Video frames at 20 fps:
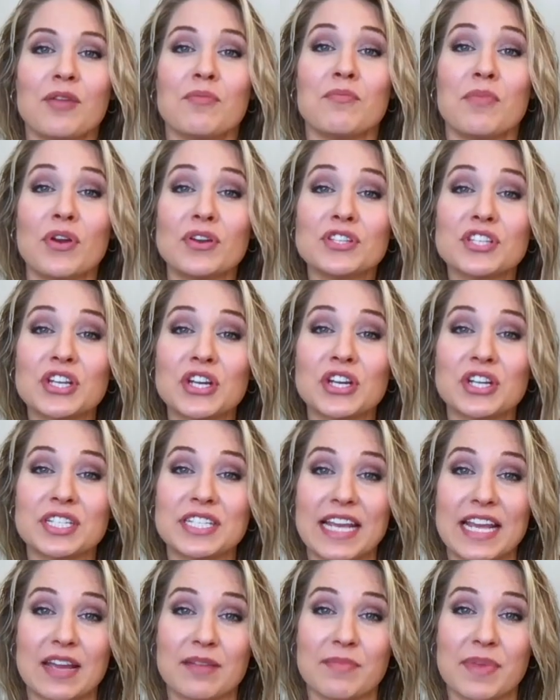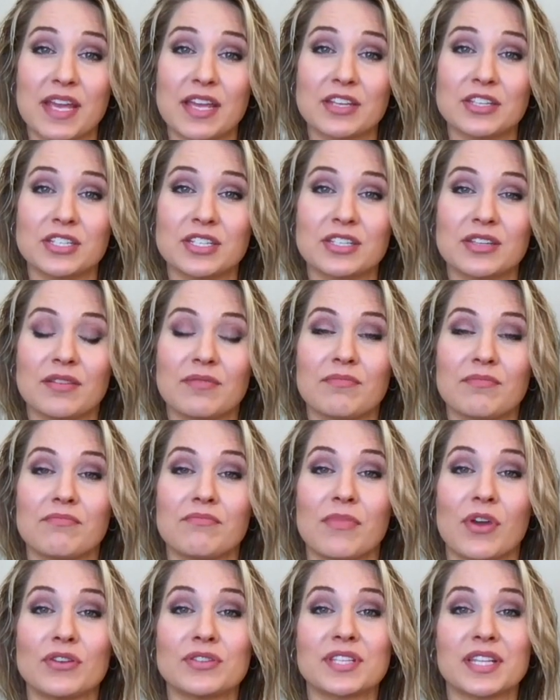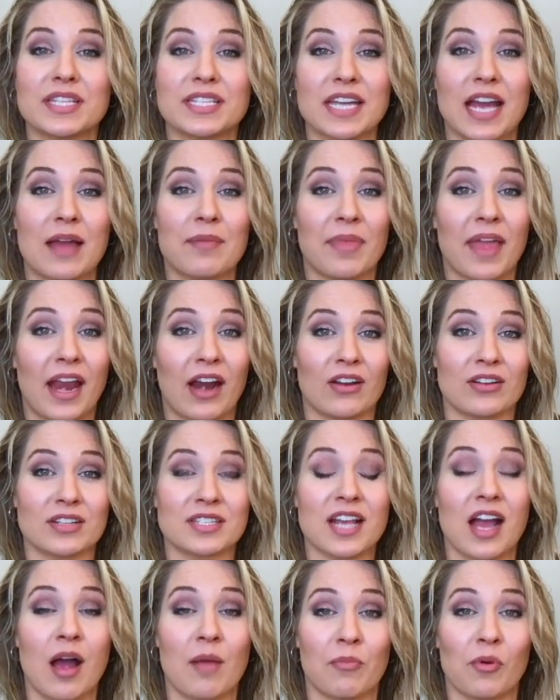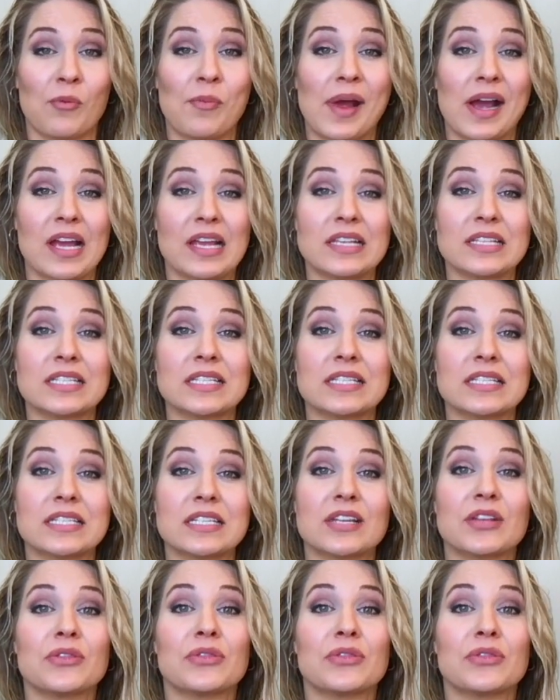Most of your damage, most of the time the hair is compromised